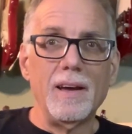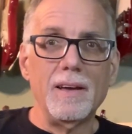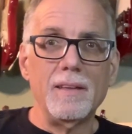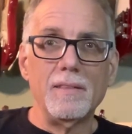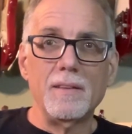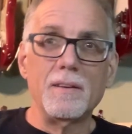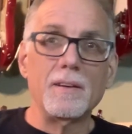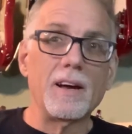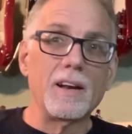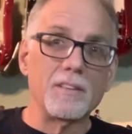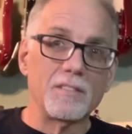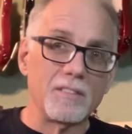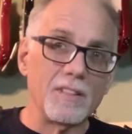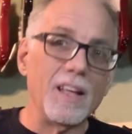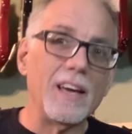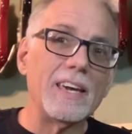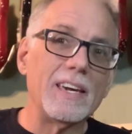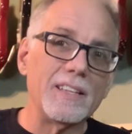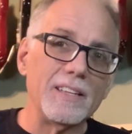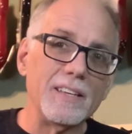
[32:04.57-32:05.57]
they're not as
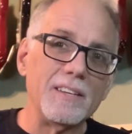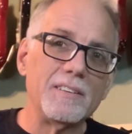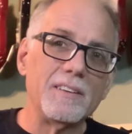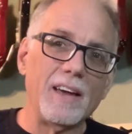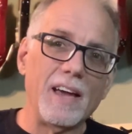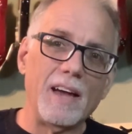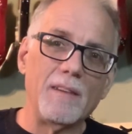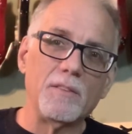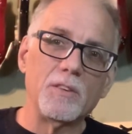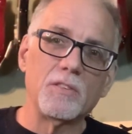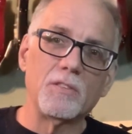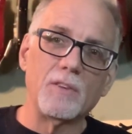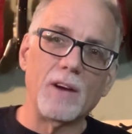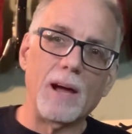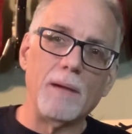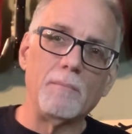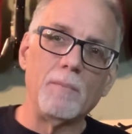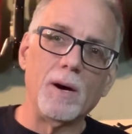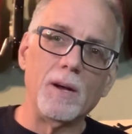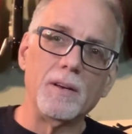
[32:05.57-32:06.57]
likely to have a
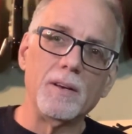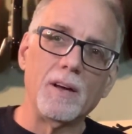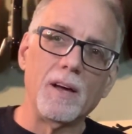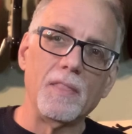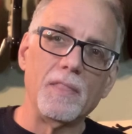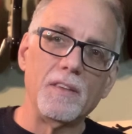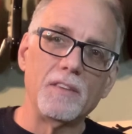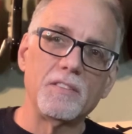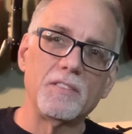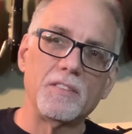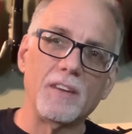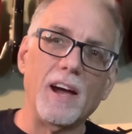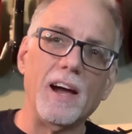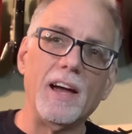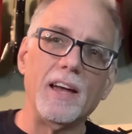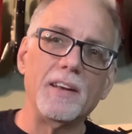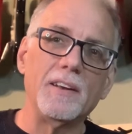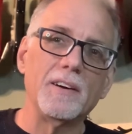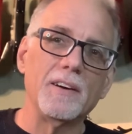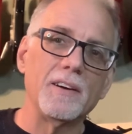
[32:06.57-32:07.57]
strap button on this
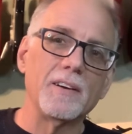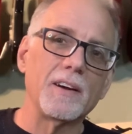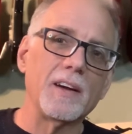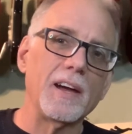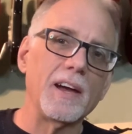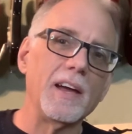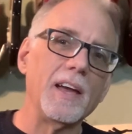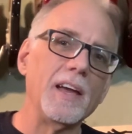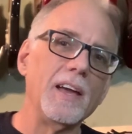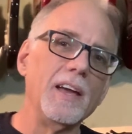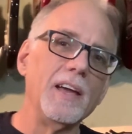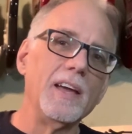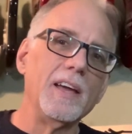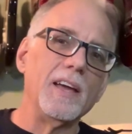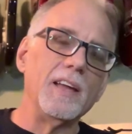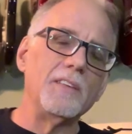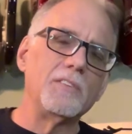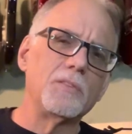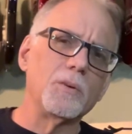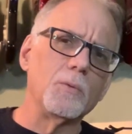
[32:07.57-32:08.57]
side, okay?
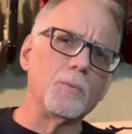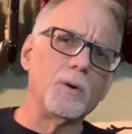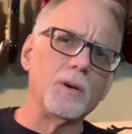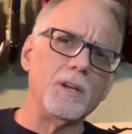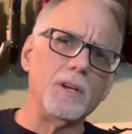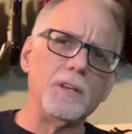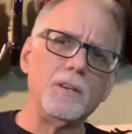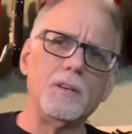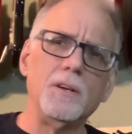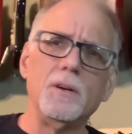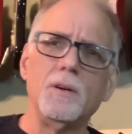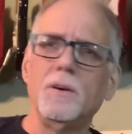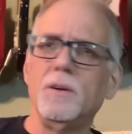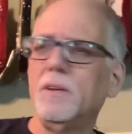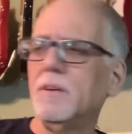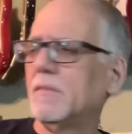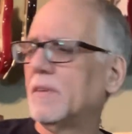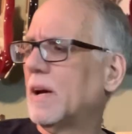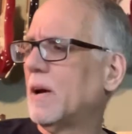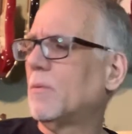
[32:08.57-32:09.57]
And so what do?
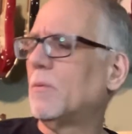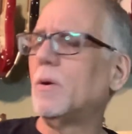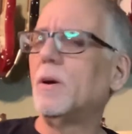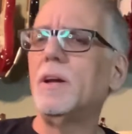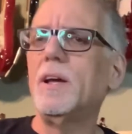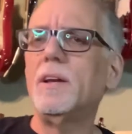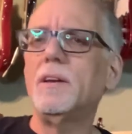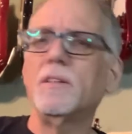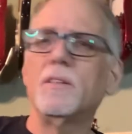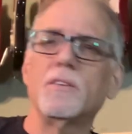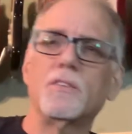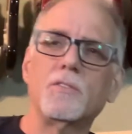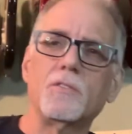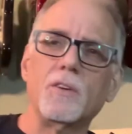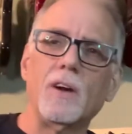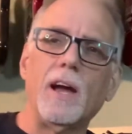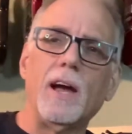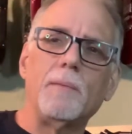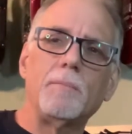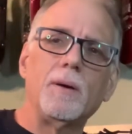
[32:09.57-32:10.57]
You've got one end of the
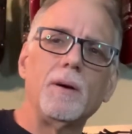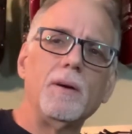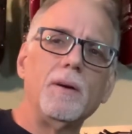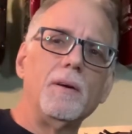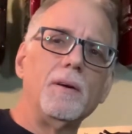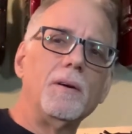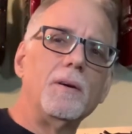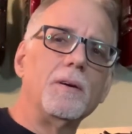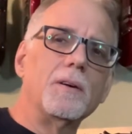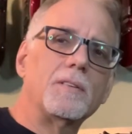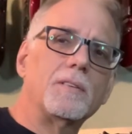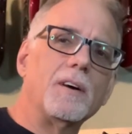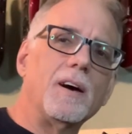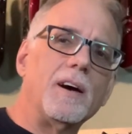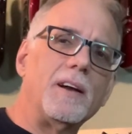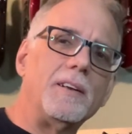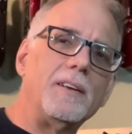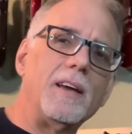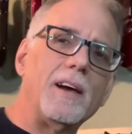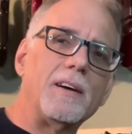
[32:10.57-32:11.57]
strap hooked
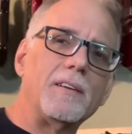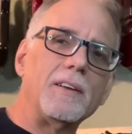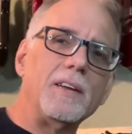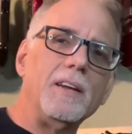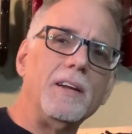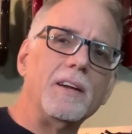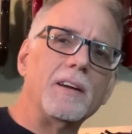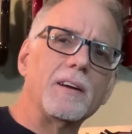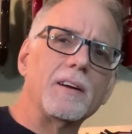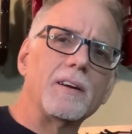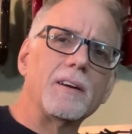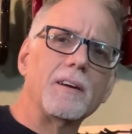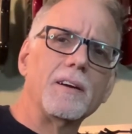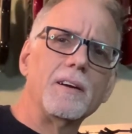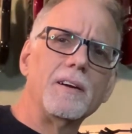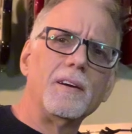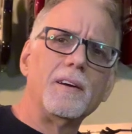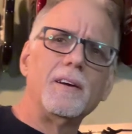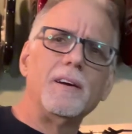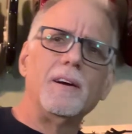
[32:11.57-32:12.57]
on down here,
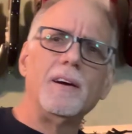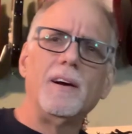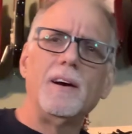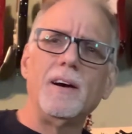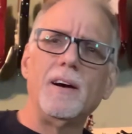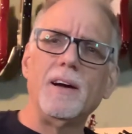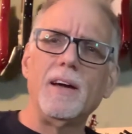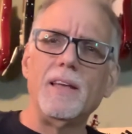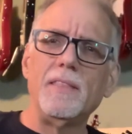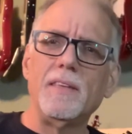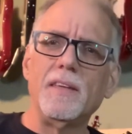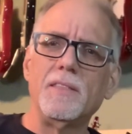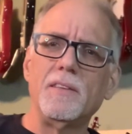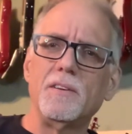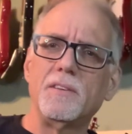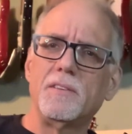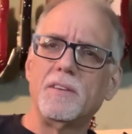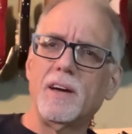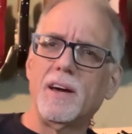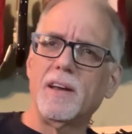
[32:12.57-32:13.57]
and then
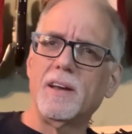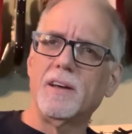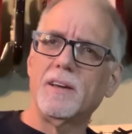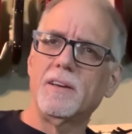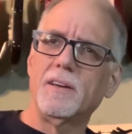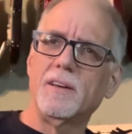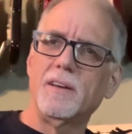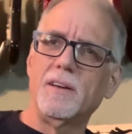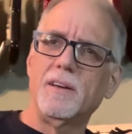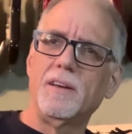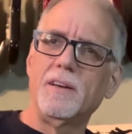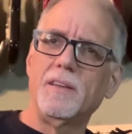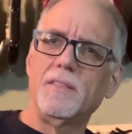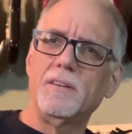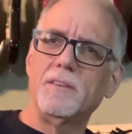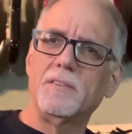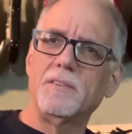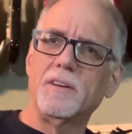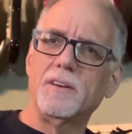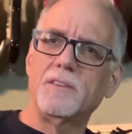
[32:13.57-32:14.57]
there's not
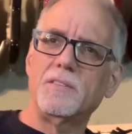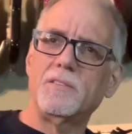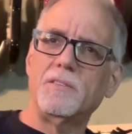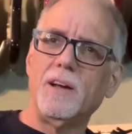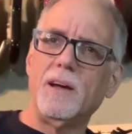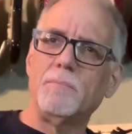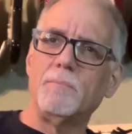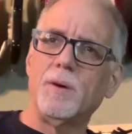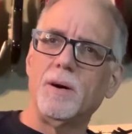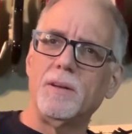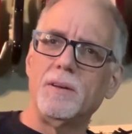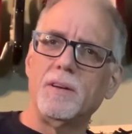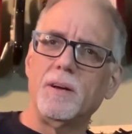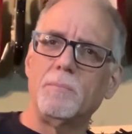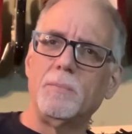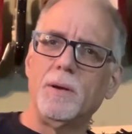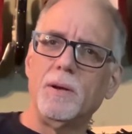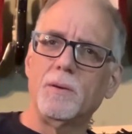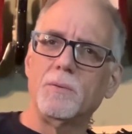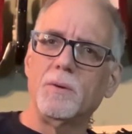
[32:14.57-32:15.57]
a strap button
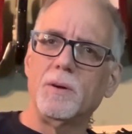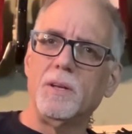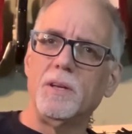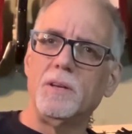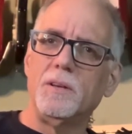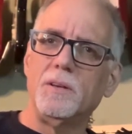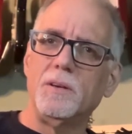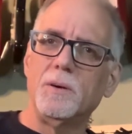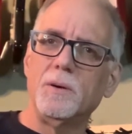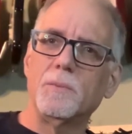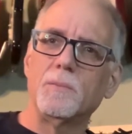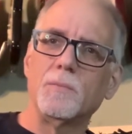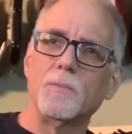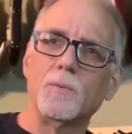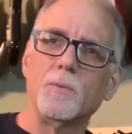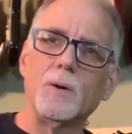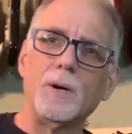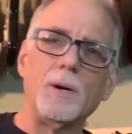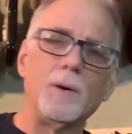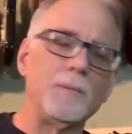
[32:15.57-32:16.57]
up here. What do?
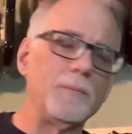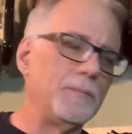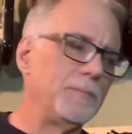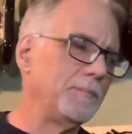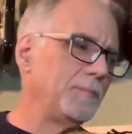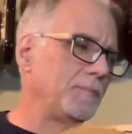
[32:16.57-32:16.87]
Well,